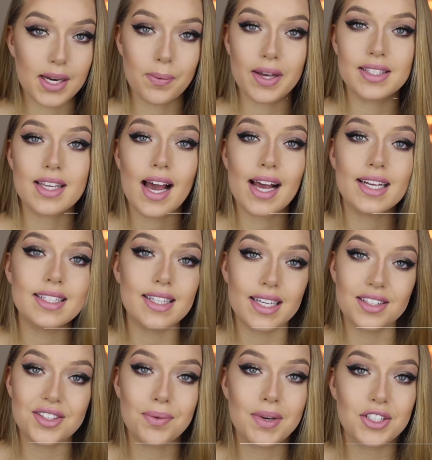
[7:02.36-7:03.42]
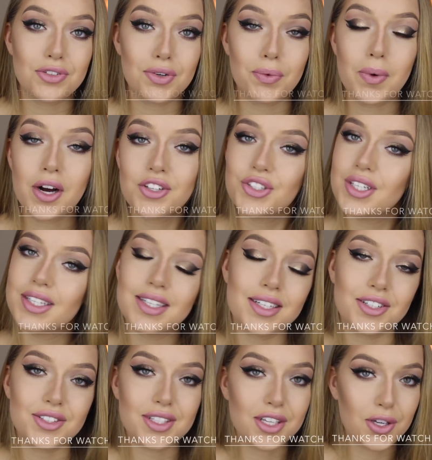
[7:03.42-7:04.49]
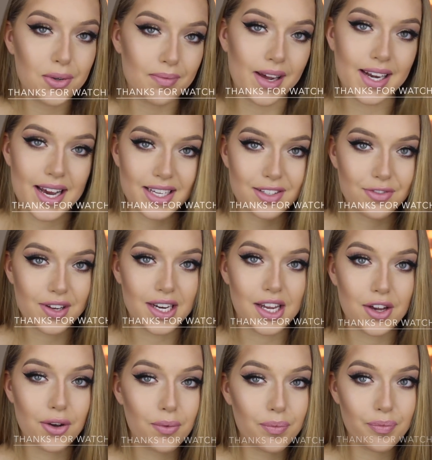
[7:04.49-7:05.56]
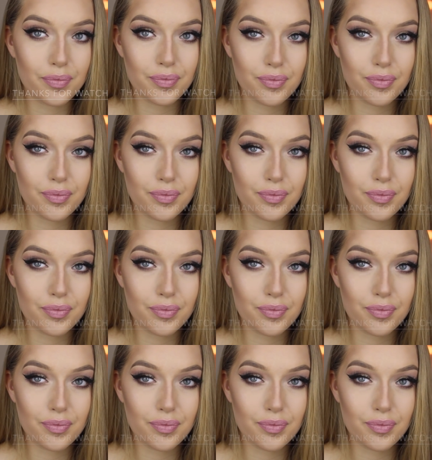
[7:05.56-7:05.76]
Anyways guys, thanks so much for watching, and I'll see you in my next video.